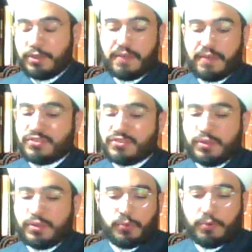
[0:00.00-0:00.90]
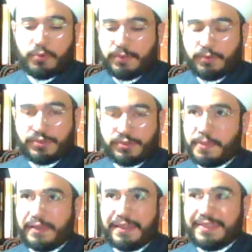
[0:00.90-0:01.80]
restaurant or
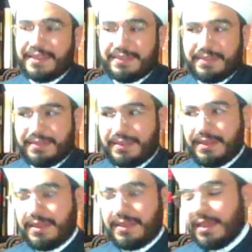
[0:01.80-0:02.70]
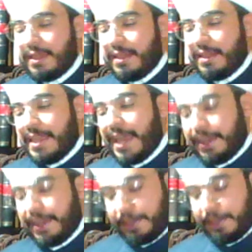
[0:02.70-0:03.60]
something like that. Yeah.